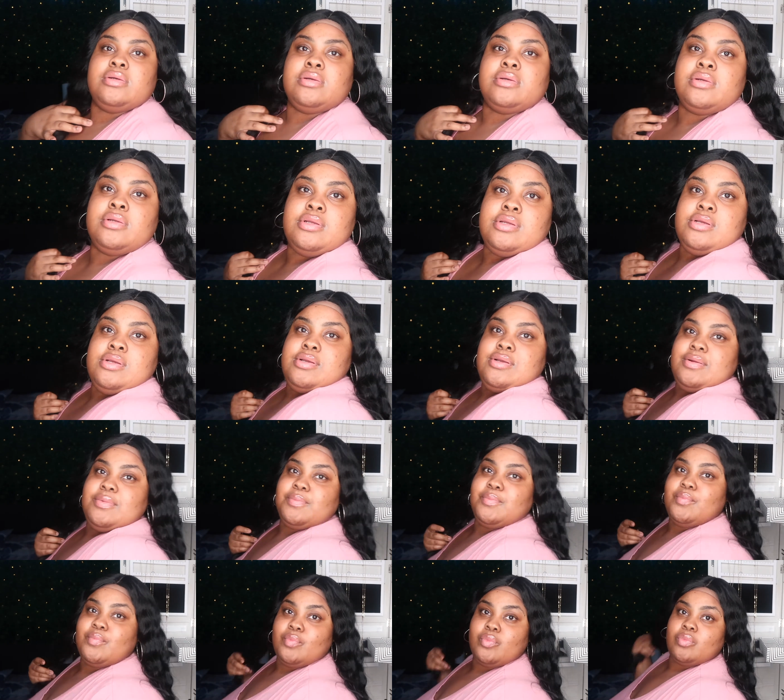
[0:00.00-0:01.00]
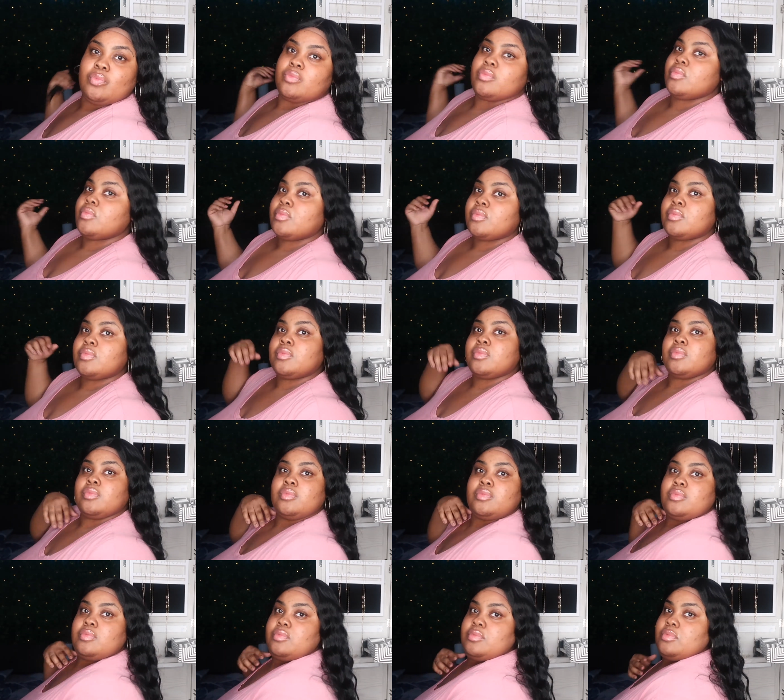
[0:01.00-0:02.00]

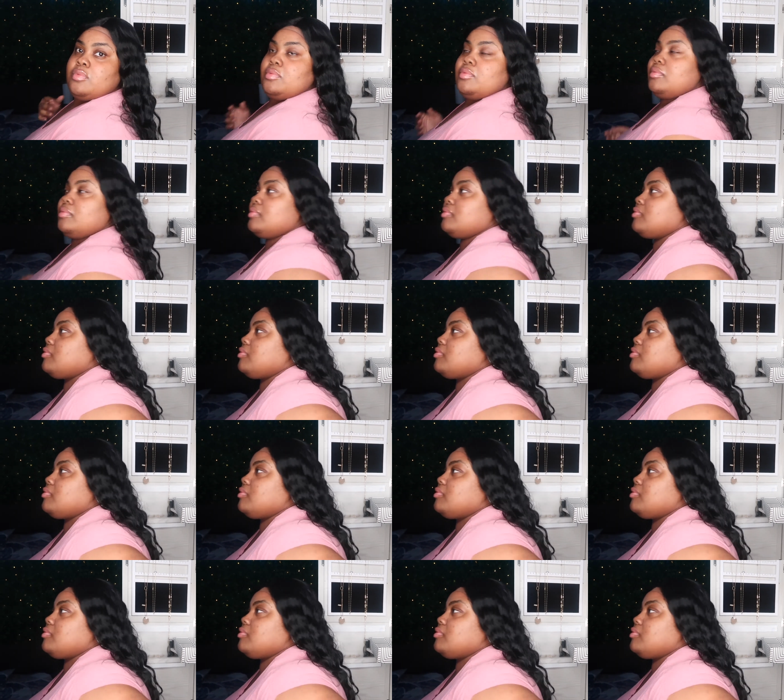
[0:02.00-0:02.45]
(silence)